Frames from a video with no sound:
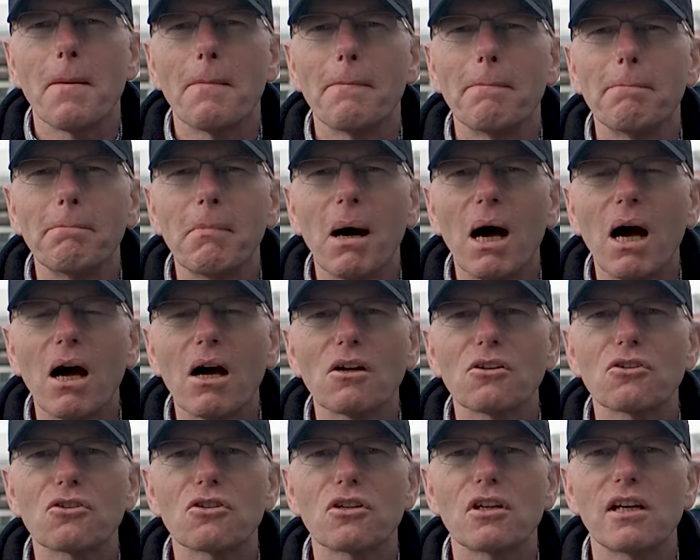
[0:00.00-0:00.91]

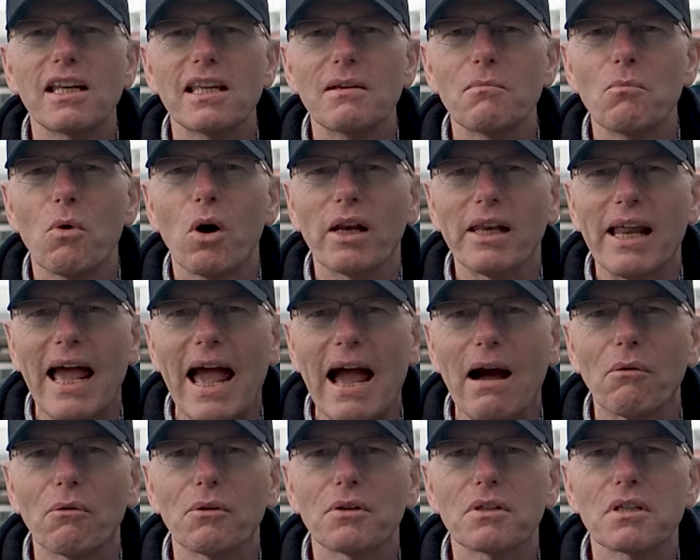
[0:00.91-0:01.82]
marginally won
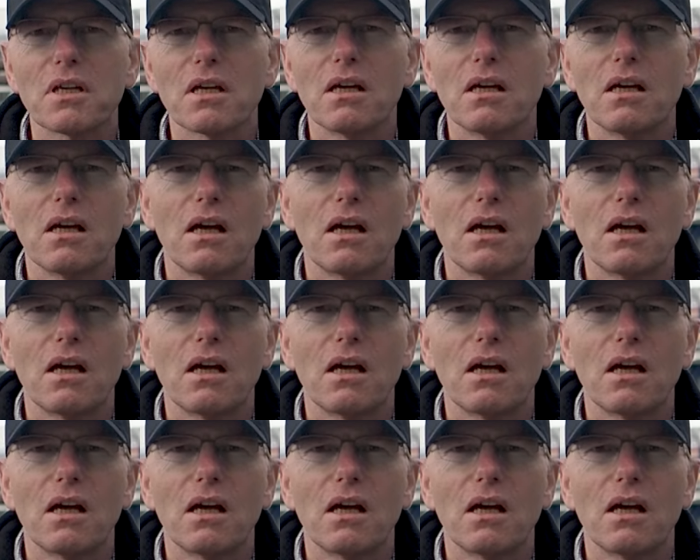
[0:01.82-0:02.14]
out